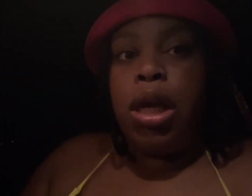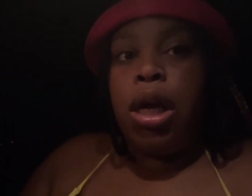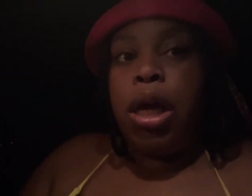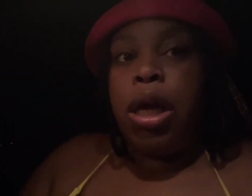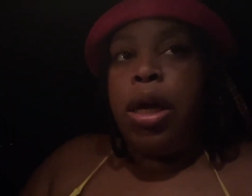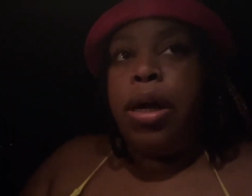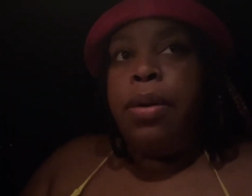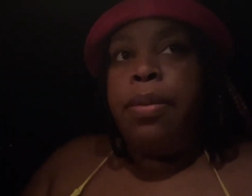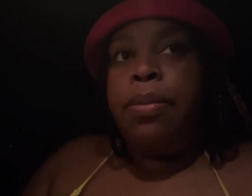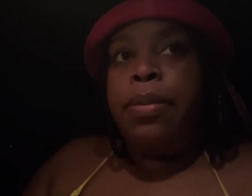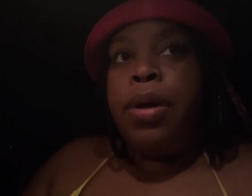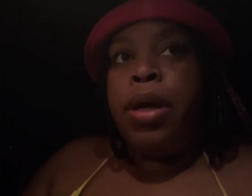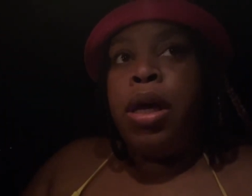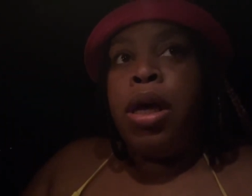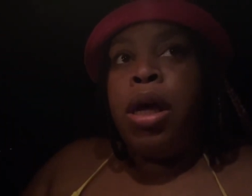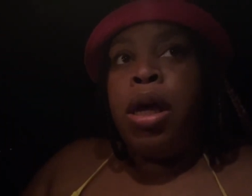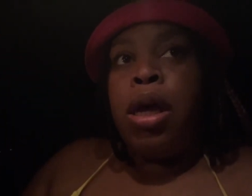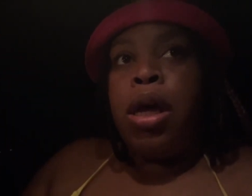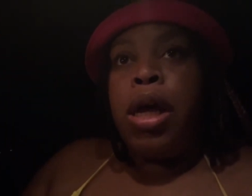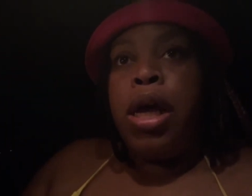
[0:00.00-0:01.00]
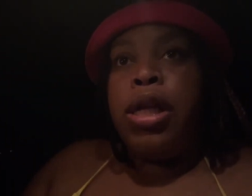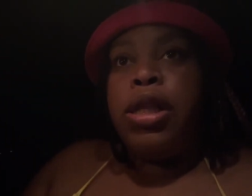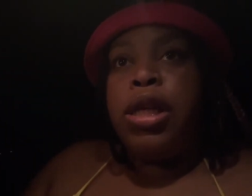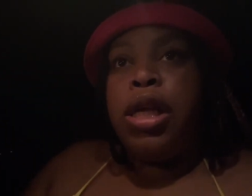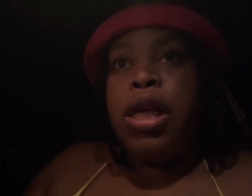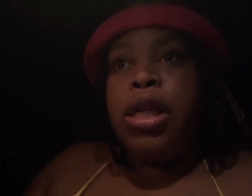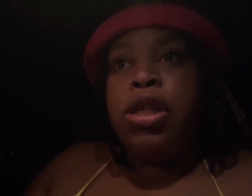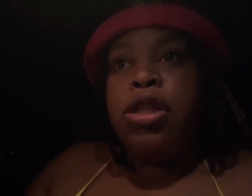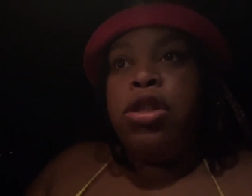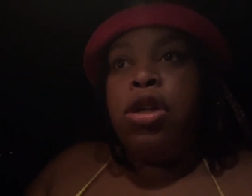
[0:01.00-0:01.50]
It
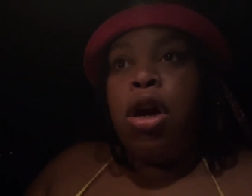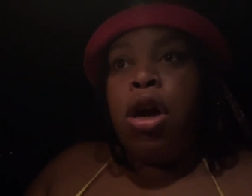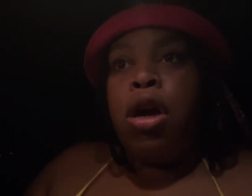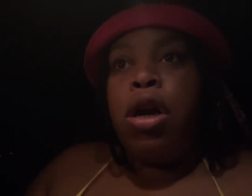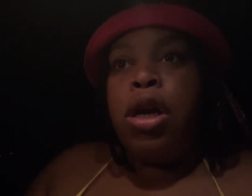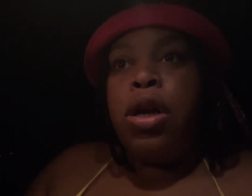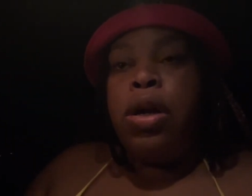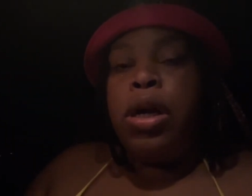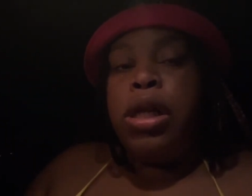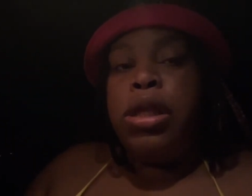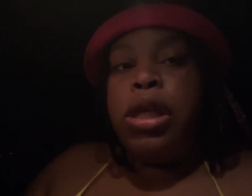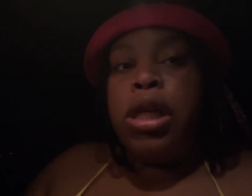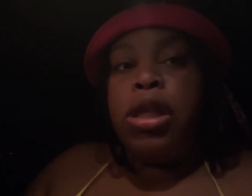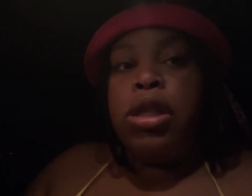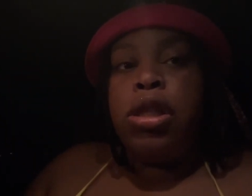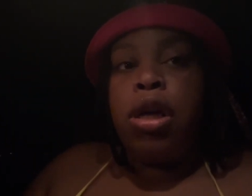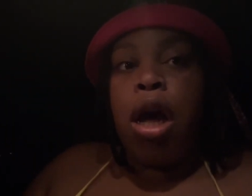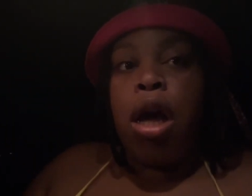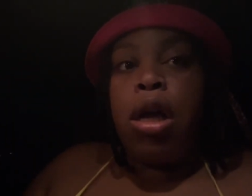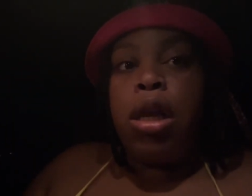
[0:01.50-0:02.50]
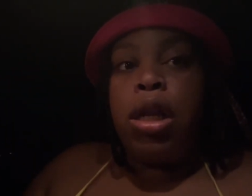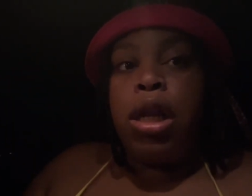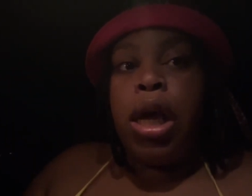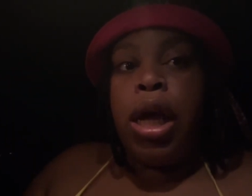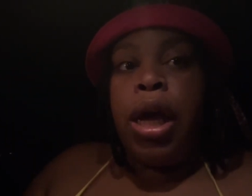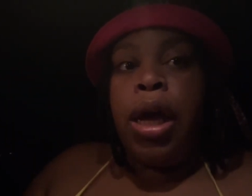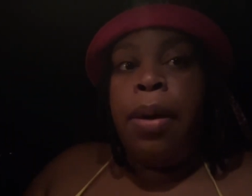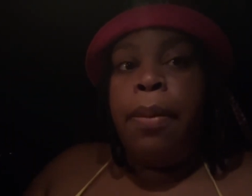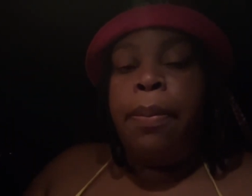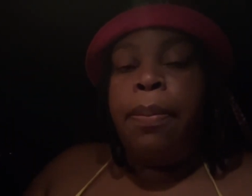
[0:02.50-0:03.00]
did dock
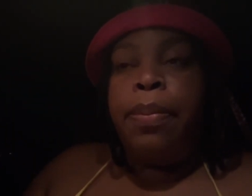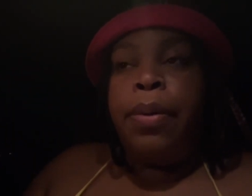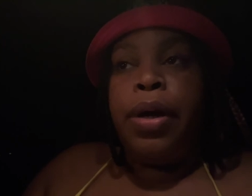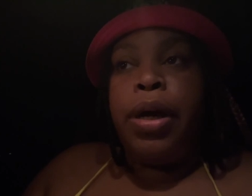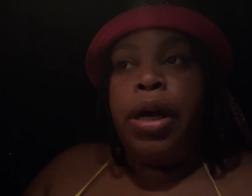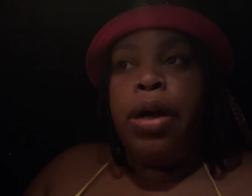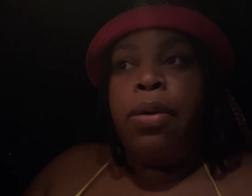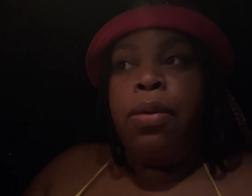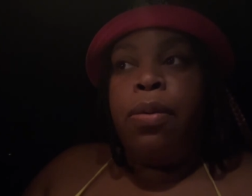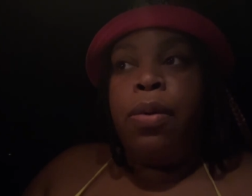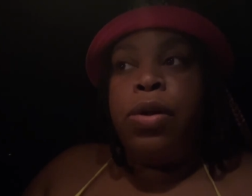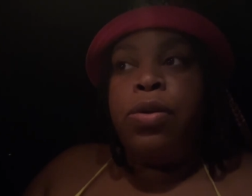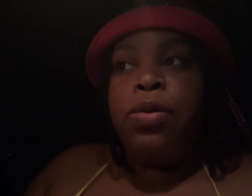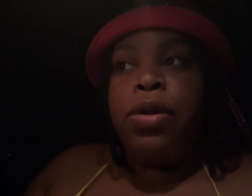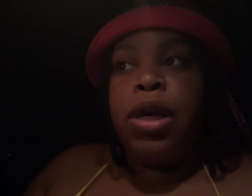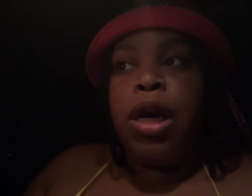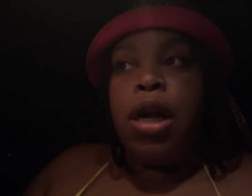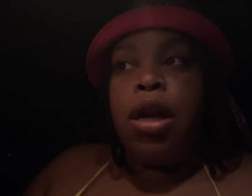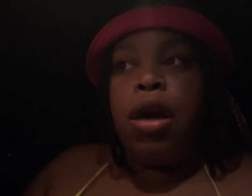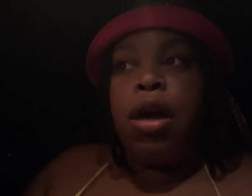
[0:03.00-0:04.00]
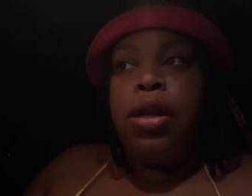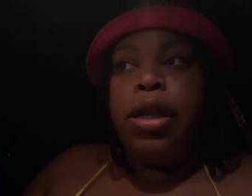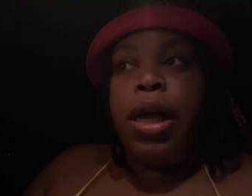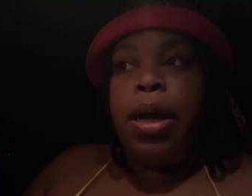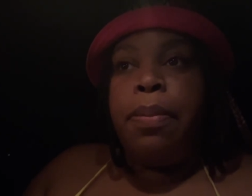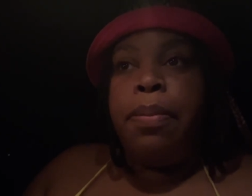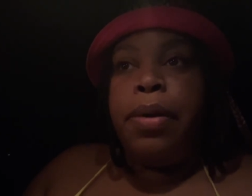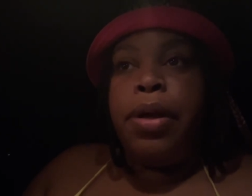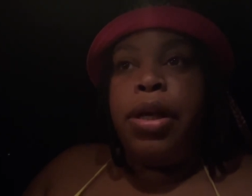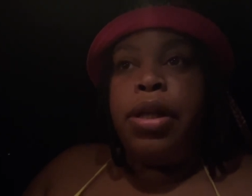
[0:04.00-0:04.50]
late, but once we got on
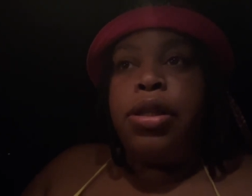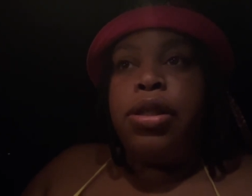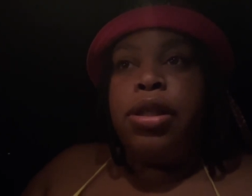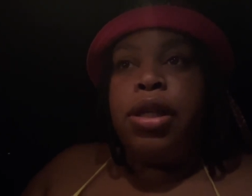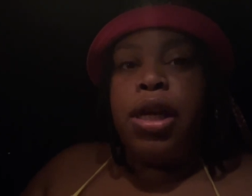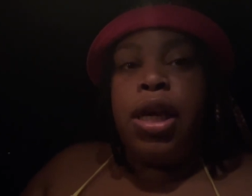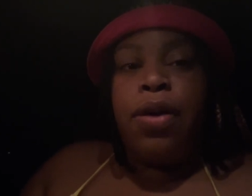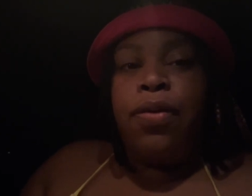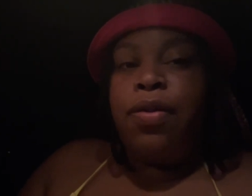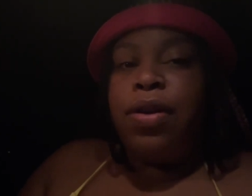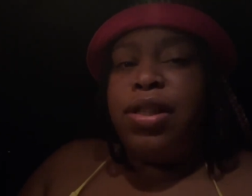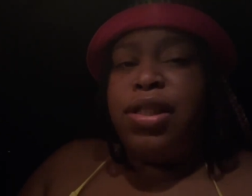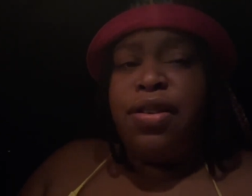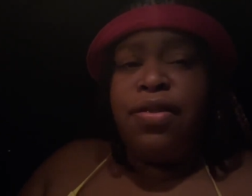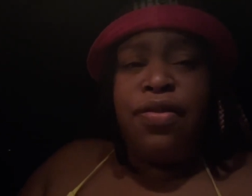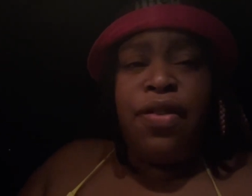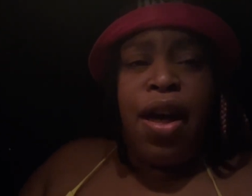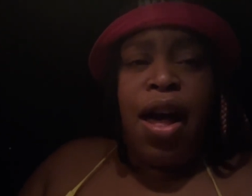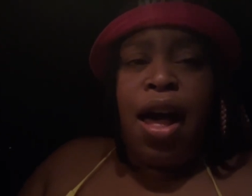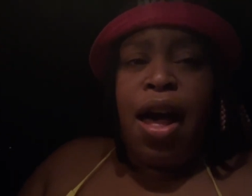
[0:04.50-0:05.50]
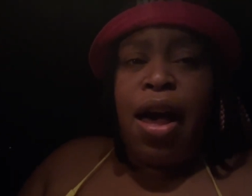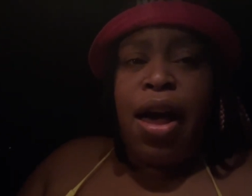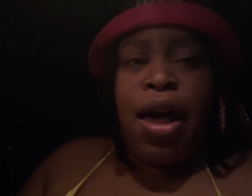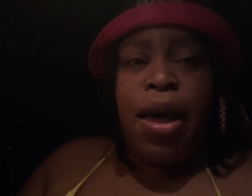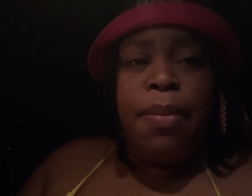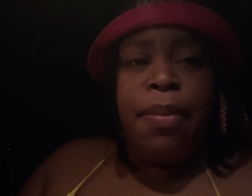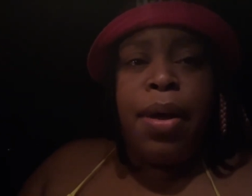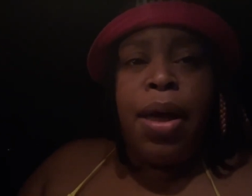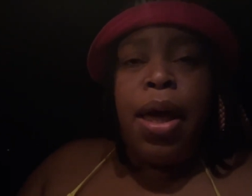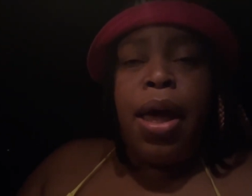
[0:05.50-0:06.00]
that bitch, it was a
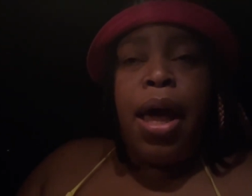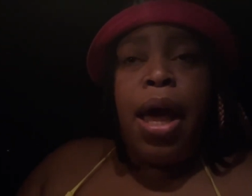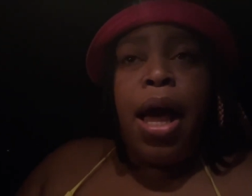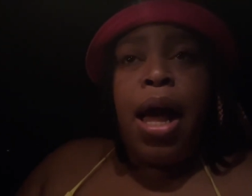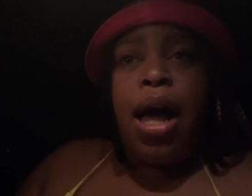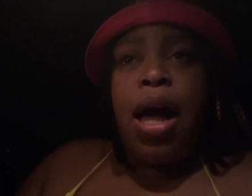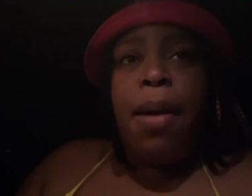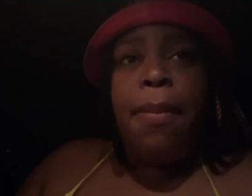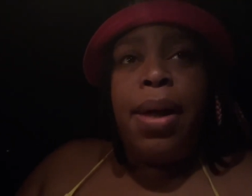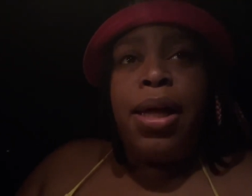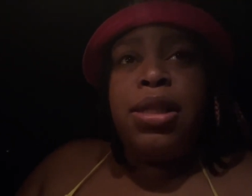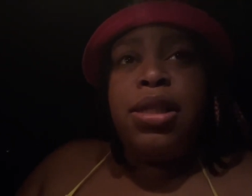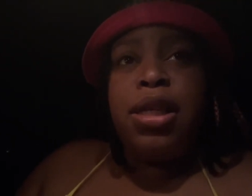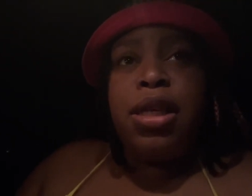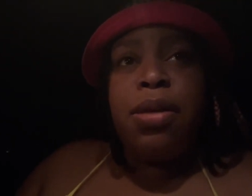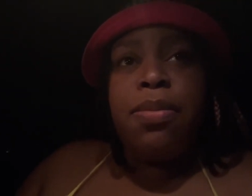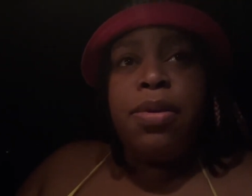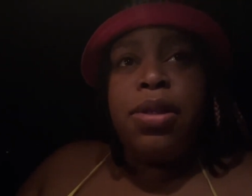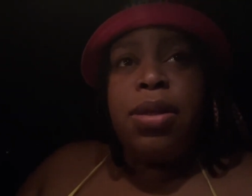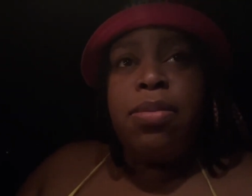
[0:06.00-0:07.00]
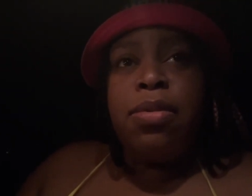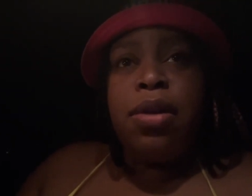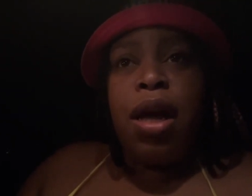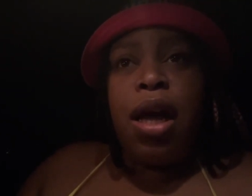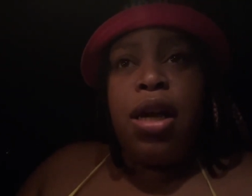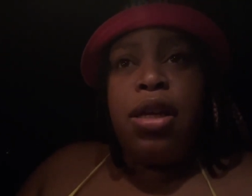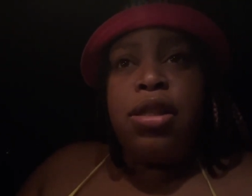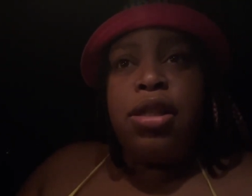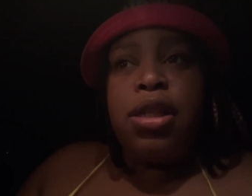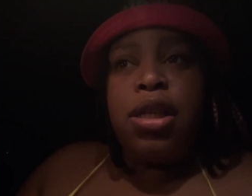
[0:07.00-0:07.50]
vibe. I took me some
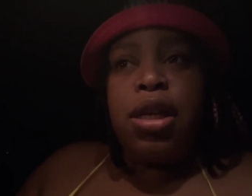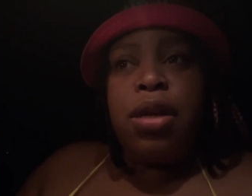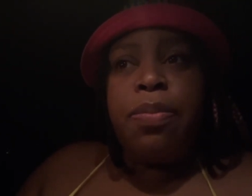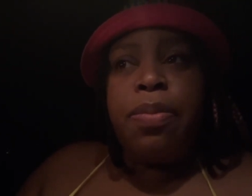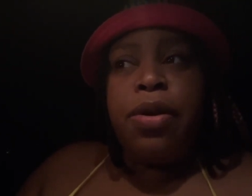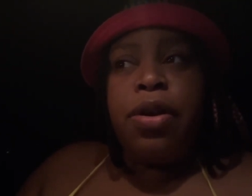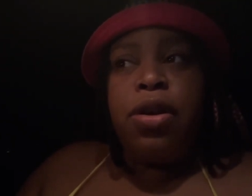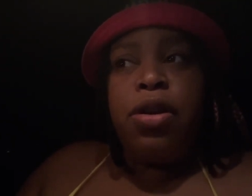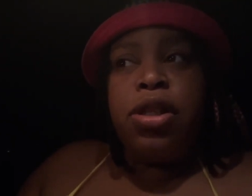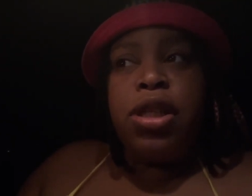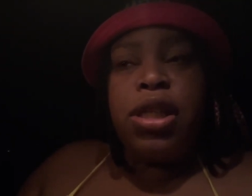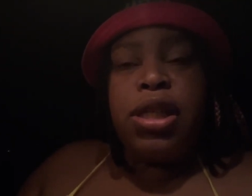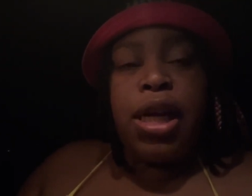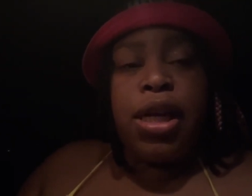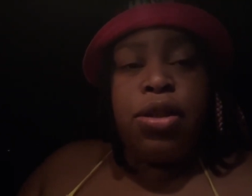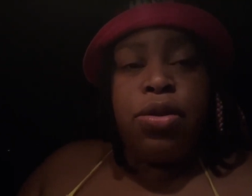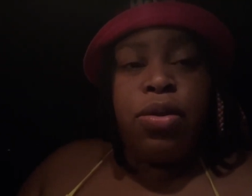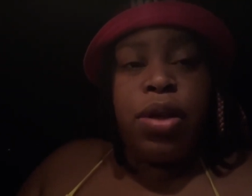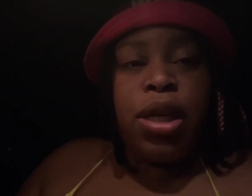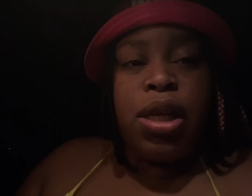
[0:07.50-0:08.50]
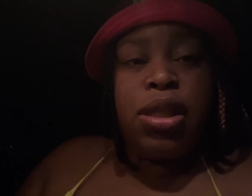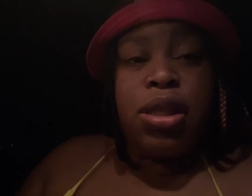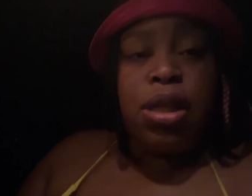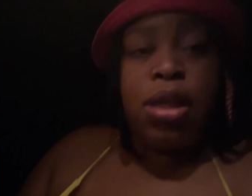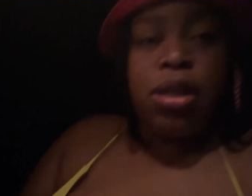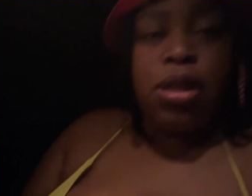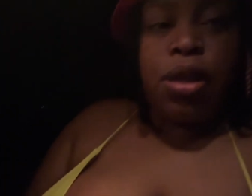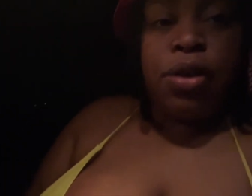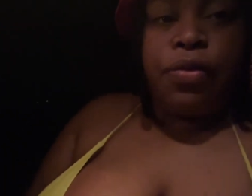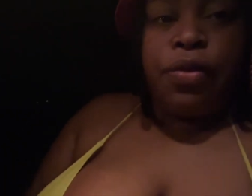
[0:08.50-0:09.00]
nausea pills because I do get
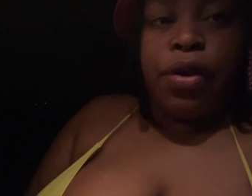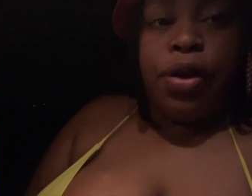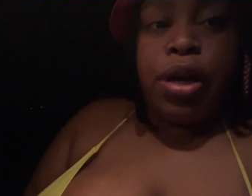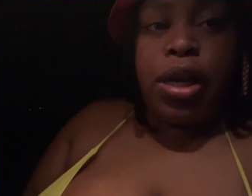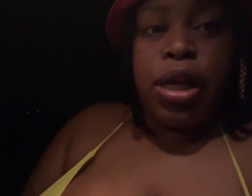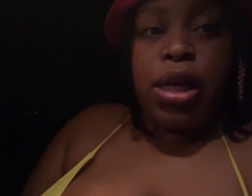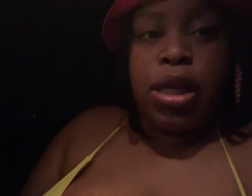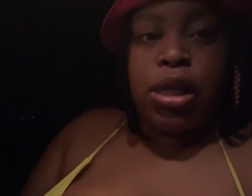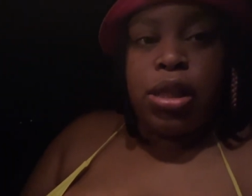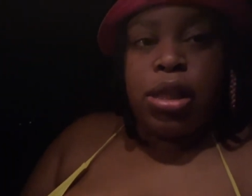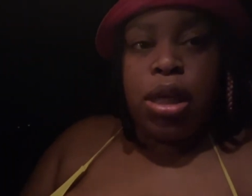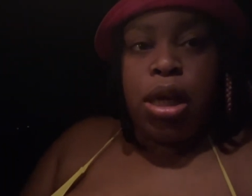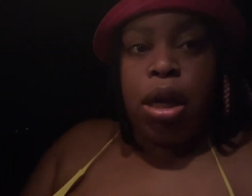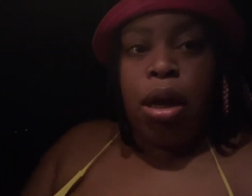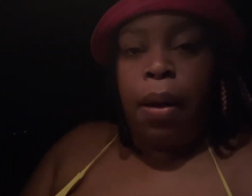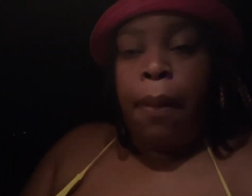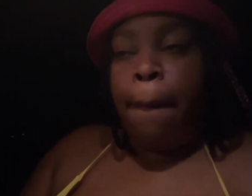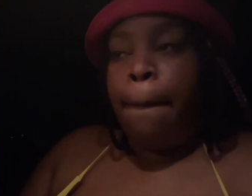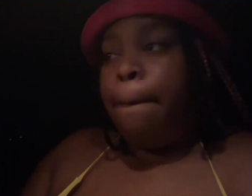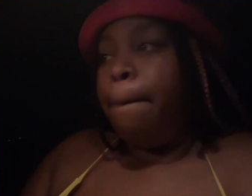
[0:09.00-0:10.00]
seasick very easy.